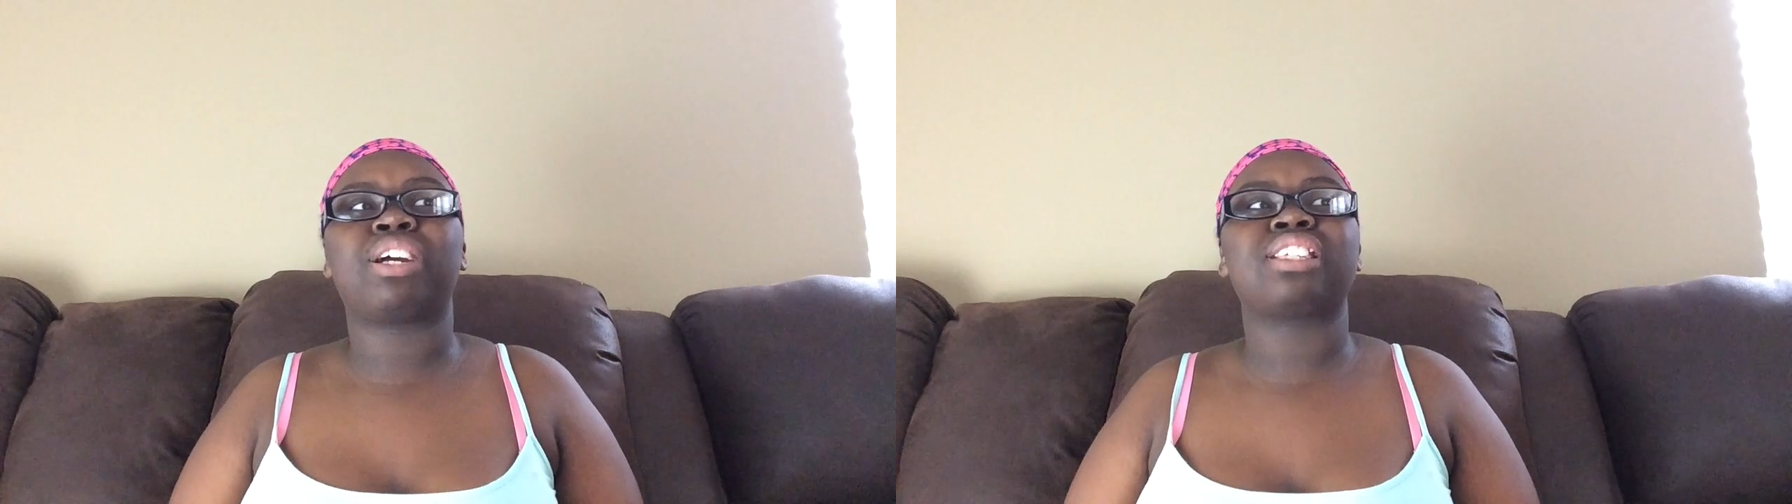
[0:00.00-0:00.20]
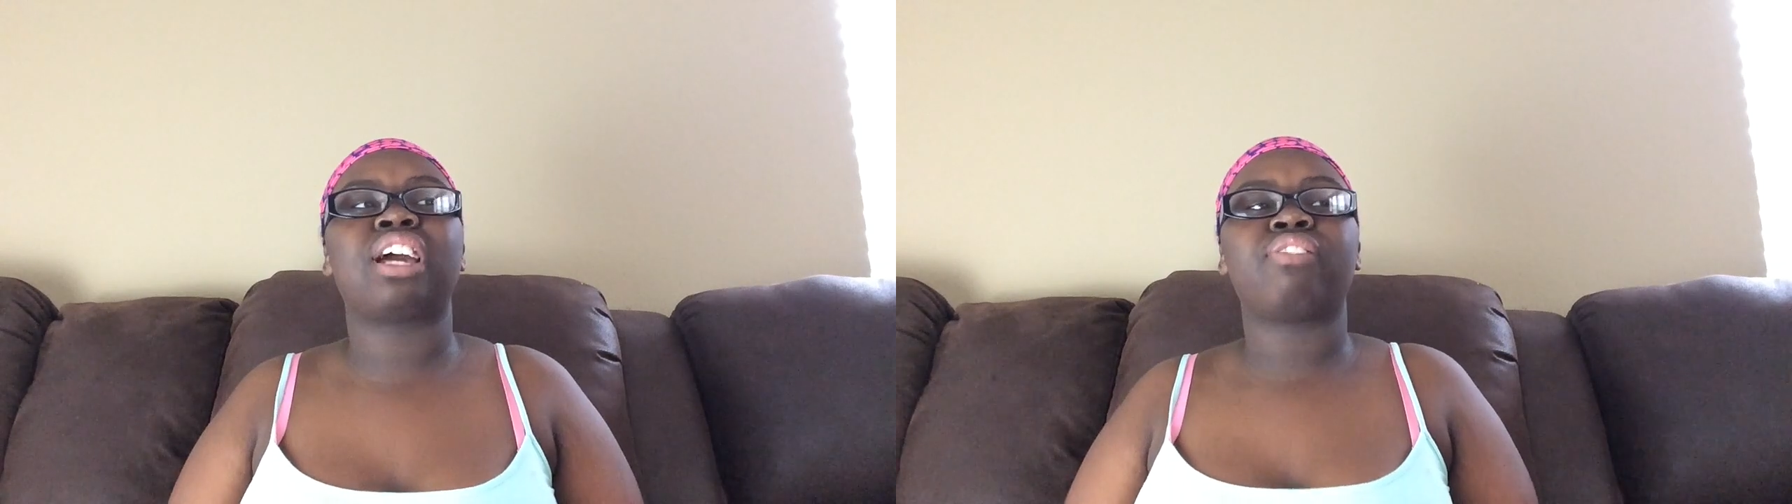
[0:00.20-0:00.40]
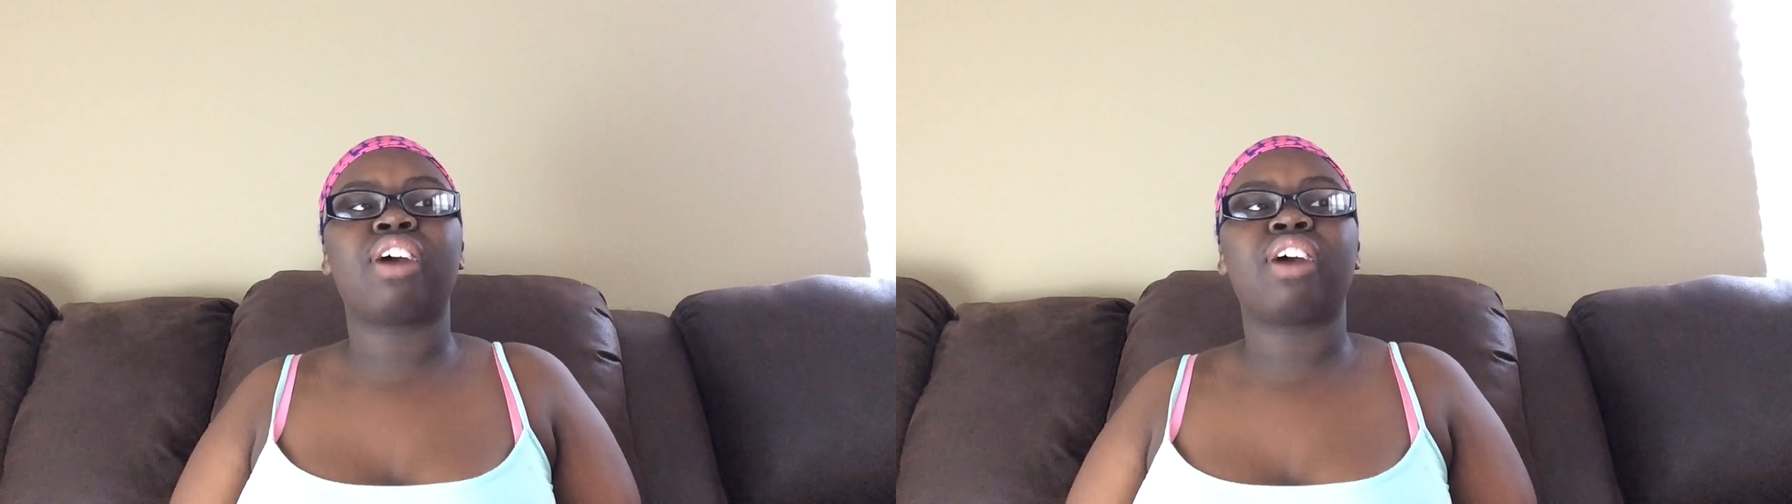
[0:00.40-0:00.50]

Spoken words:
because I've